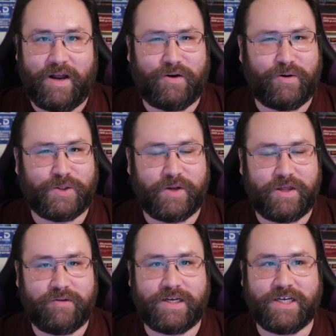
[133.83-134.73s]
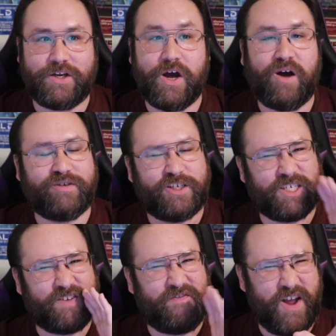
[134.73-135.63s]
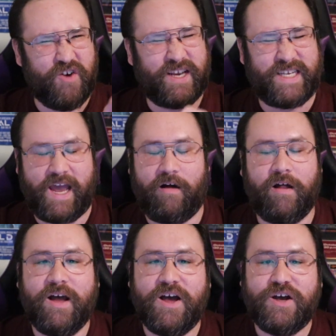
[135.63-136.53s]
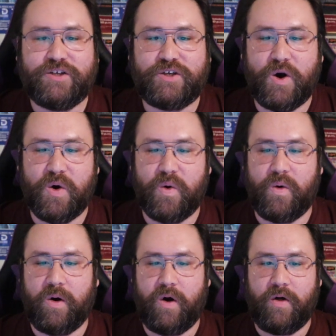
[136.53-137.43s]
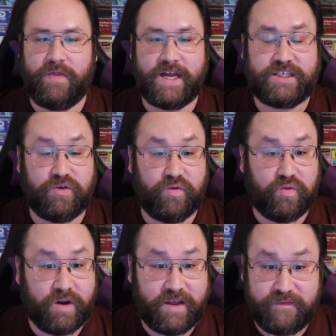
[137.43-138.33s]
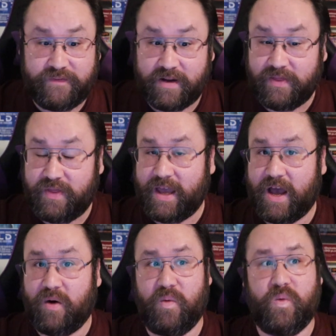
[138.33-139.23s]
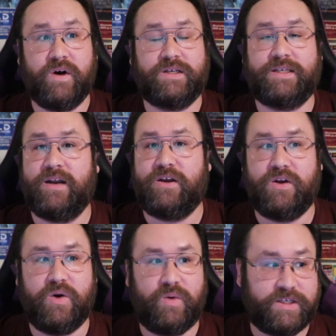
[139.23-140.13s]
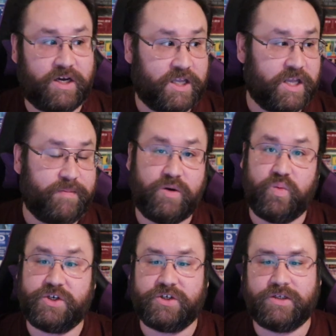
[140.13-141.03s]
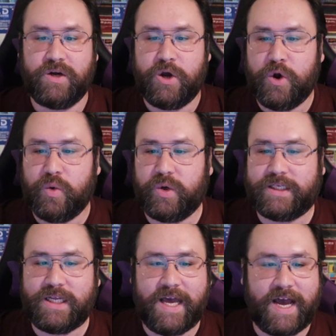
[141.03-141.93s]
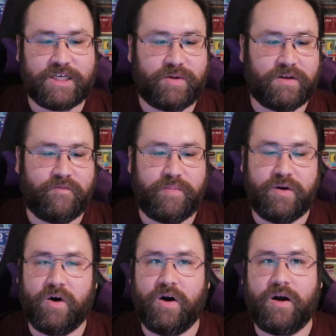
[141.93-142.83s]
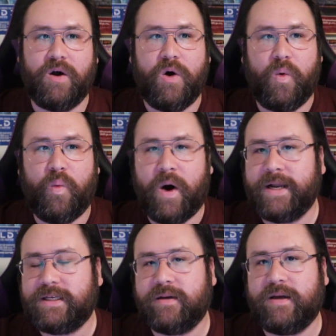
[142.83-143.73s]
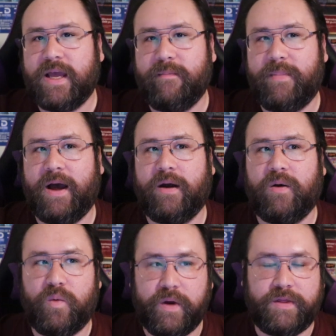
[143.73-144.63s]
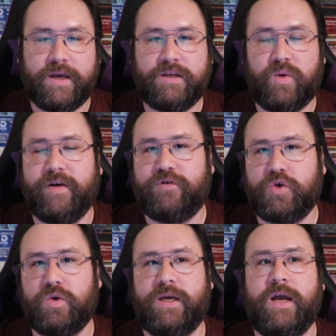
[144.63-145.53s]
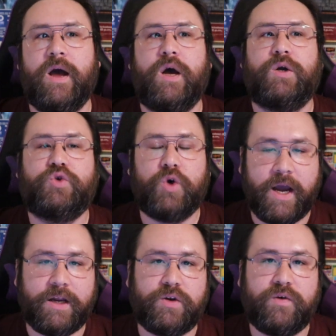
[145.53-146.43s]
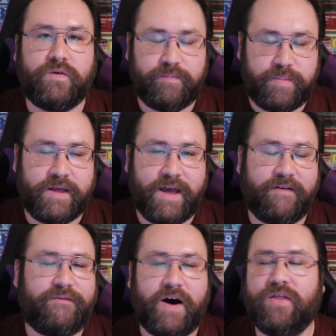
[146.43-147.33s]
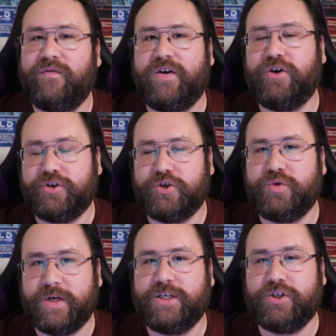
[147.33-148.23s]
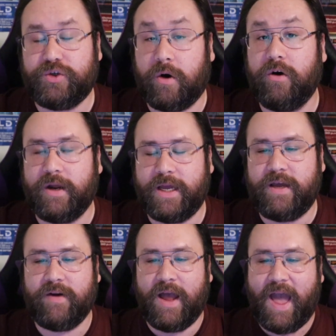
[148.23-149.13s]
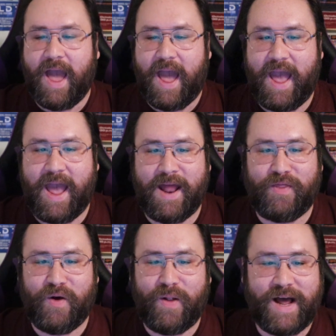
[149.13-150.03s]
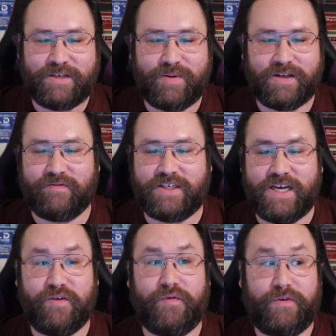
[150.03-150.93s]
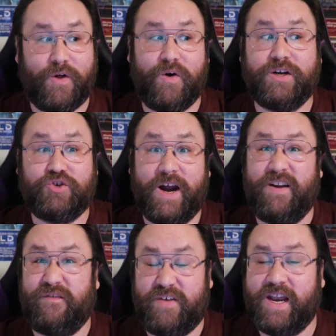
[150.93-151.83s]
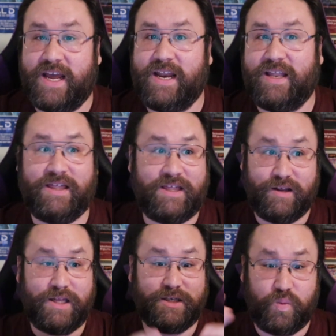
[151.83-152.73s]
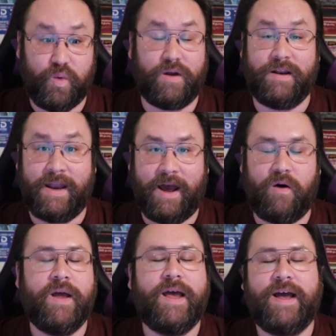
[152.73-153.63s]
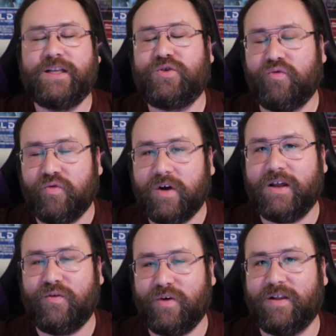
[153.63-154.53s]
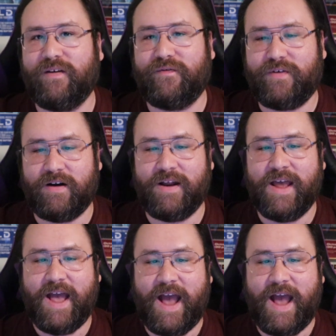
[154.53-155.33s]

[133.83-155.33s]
I thought it was only 3. He's like, no, it's just a fairy tale. So it's a really fun thing how it works that, you know, it's unlimited wishes. We see the aspect of Bernard wanting to get back with his wife, Julie, trying to be that father figure to his daughter Eve, and the whole aspect of seeing Flora trying to fit in to this world now. It's really fun.